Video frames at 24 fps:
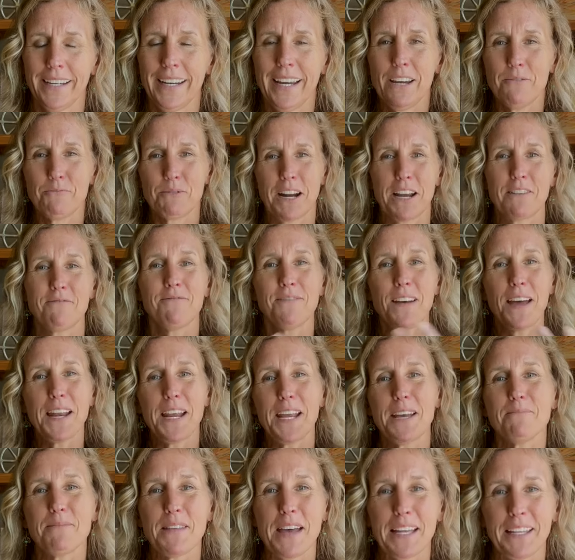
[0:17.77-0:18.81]
And when I fed
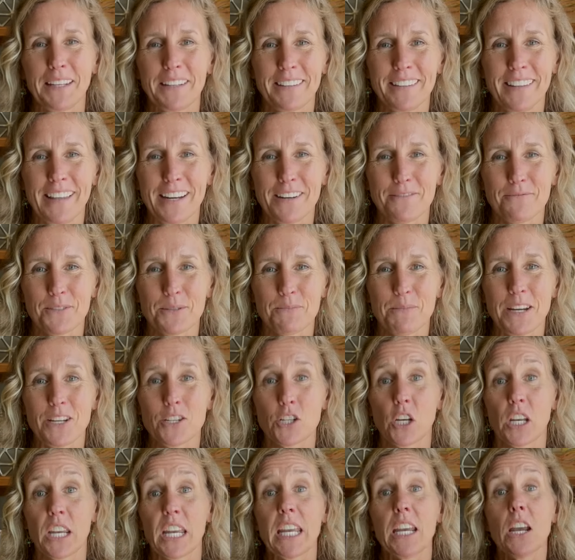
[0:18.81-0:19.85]
him that, that
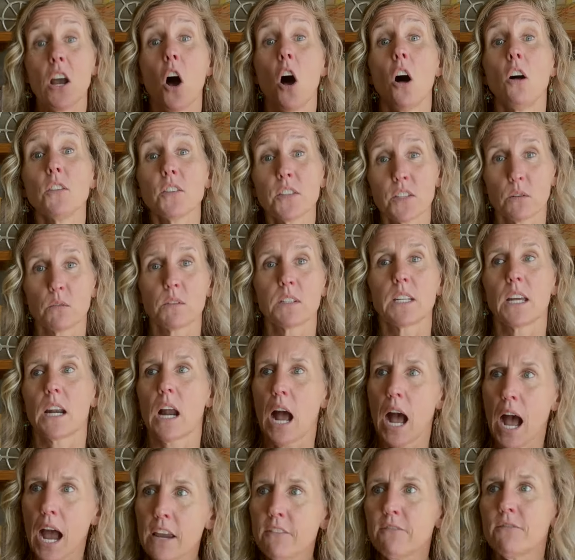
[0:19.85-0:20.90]
information, he also said,
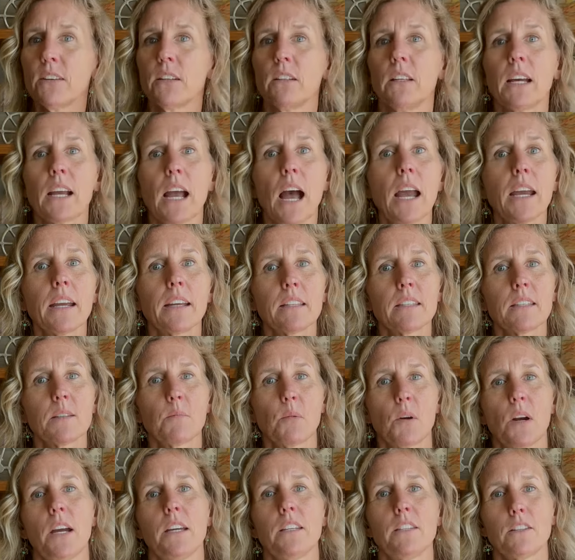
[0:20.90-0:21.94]
I feel like I get
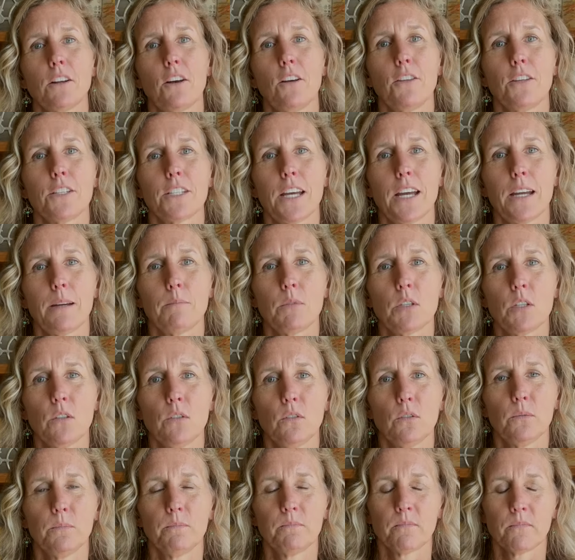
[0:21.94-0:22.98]
surprised all the time too.